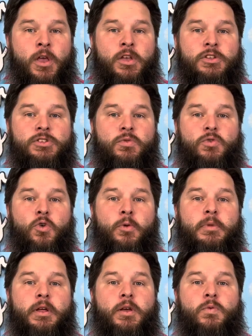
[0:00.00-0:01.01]
So
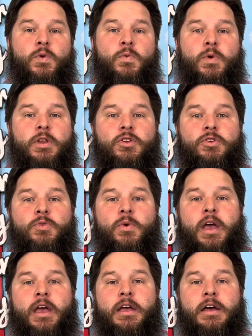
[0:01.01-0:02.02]
normally when we do
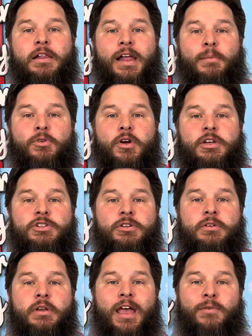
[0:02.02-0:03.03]
a
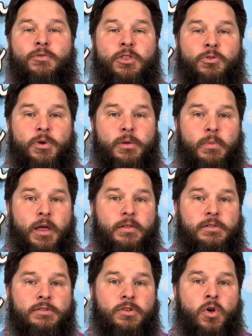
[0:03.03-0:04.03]
collaboration every 3
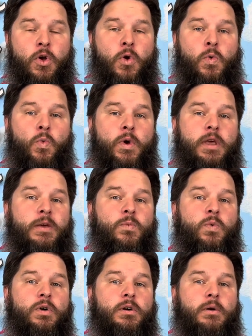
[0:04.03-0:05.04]
months, we
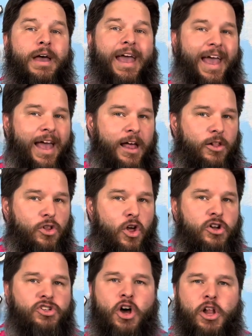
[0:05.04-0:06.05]
will
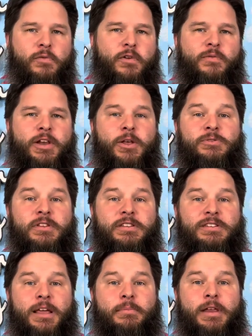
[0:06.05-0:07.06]
launch all of our videos on the
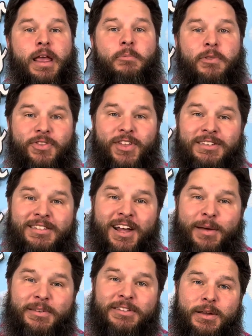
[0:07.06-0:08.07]
same day, but this time
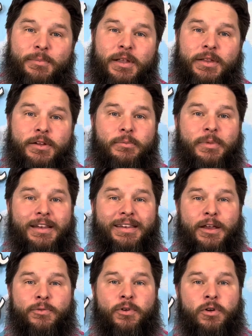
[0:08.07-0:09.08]
it's to be a little bit
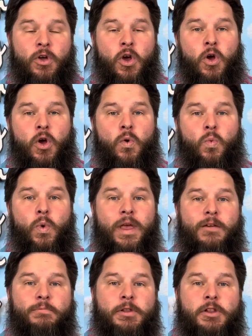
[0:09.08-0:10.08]
different. We
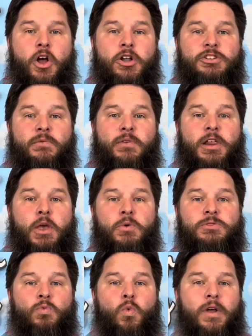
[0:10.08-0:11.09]
have been launching videos
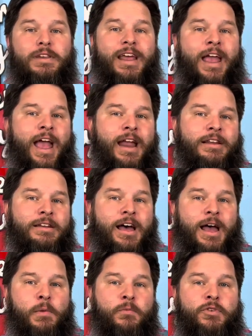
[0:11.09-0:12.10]
one day at a
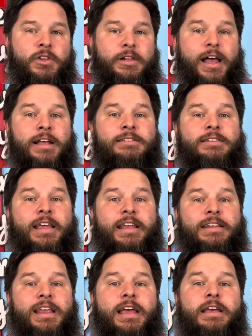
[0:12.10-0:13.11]
time for the last 10
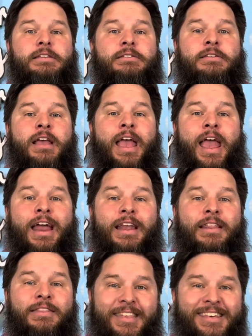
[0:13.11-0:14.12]
days,
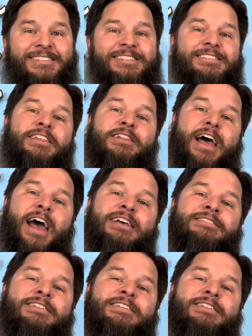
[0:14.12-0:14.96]
and this is the last